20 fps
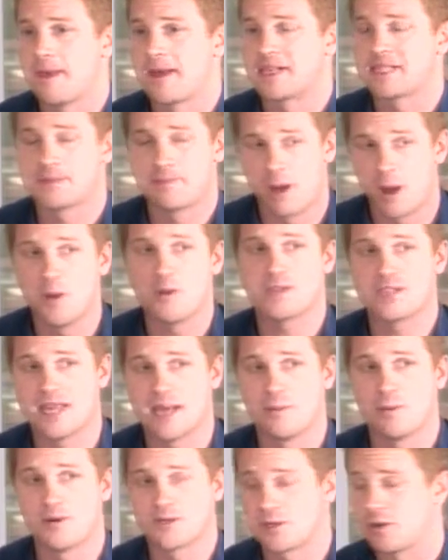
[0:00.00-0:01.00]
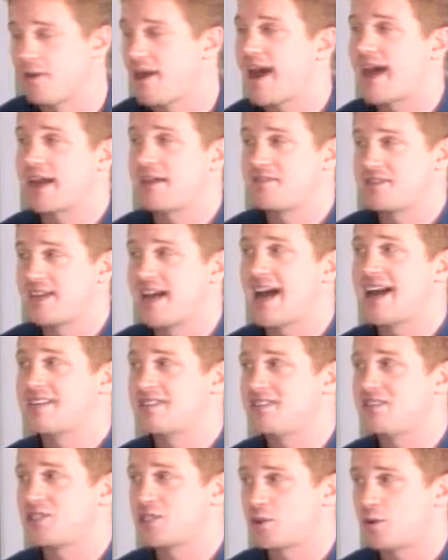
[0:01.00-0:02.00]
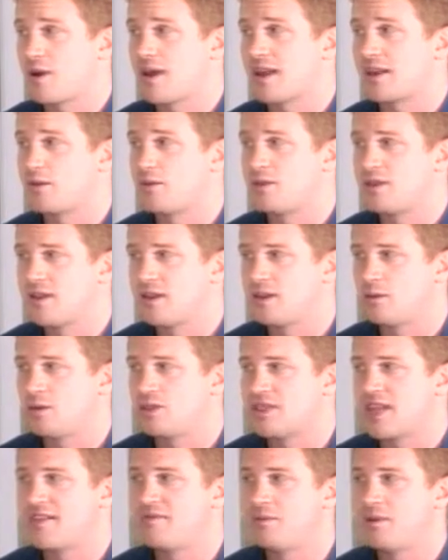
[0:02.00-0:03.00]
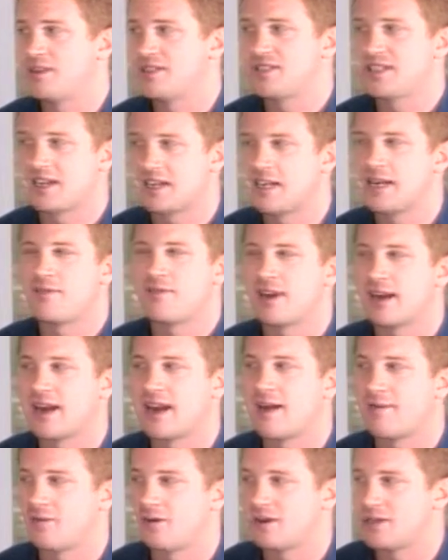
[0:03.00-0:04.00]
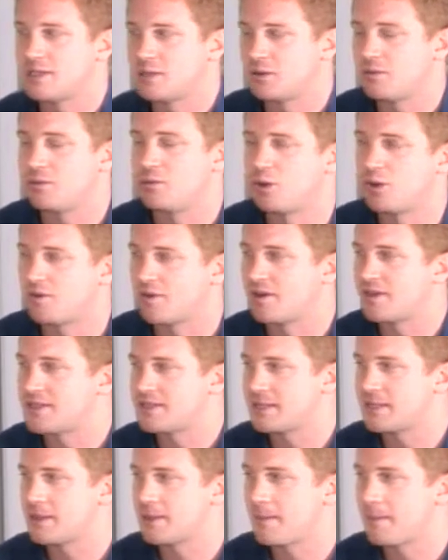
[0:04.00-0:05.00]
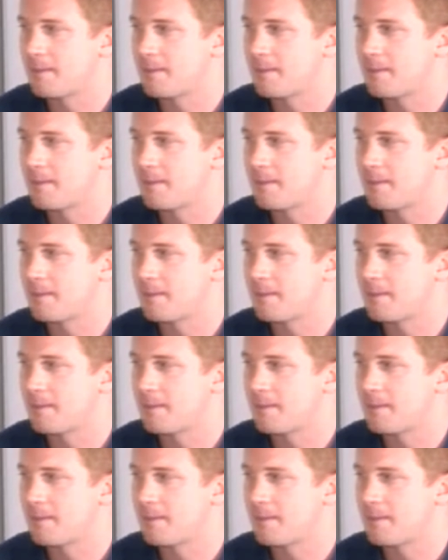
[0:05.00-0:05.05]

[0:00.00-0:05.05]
exposed them was their lack of size and strength, which they put significant effort into improving this year.